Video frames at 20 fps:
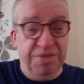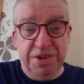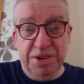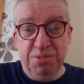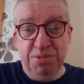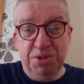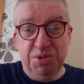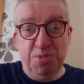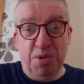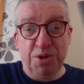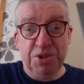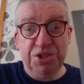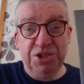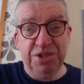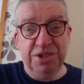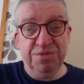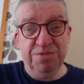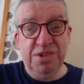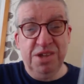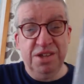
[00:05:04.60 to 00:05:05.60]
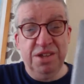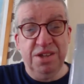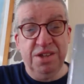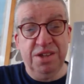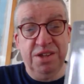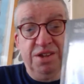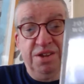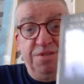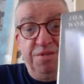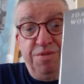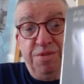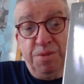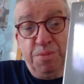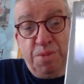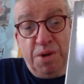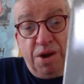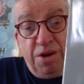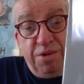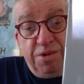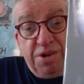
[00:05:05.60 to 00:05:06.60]
if anyone's watching
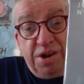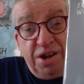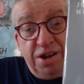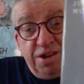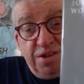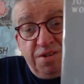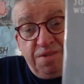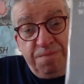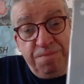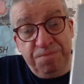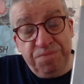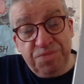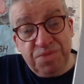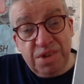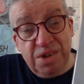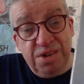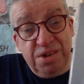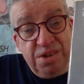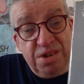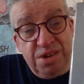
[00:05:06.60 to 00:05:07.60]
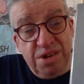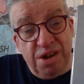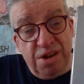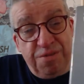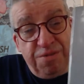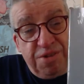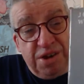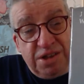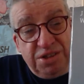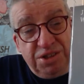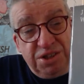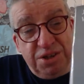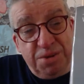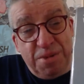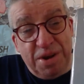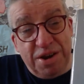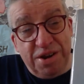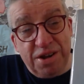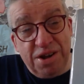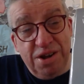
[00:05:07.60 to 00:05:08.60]
from our friends in
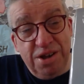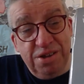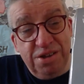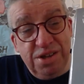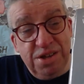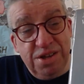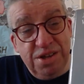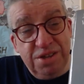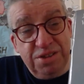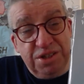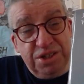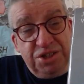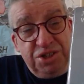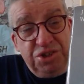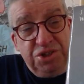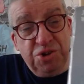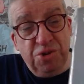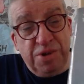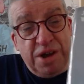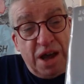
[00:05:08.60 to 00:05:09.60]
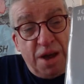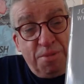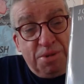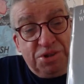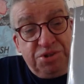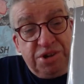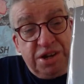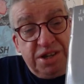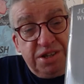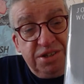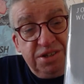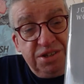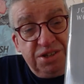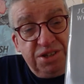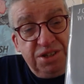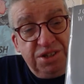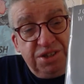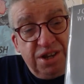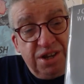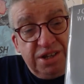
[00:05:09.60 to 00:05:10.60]
America. This is Joan Armatrade, and
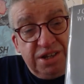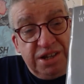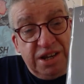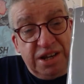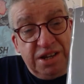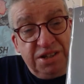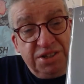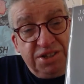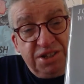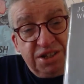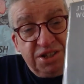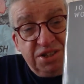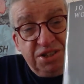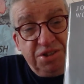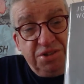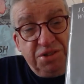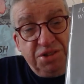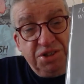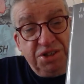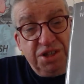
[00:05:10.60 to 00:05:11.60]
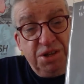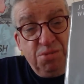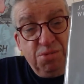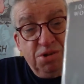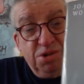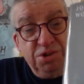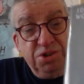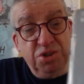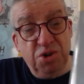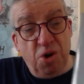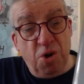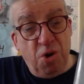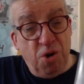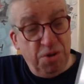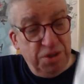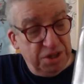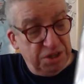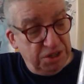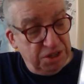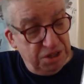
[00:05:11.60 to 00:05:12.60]
this is 1986, as you can see, World
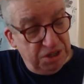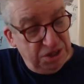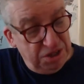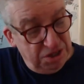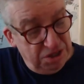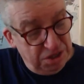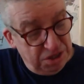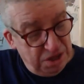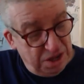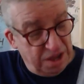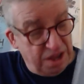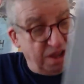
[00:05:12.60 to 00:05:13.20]
Tour. This is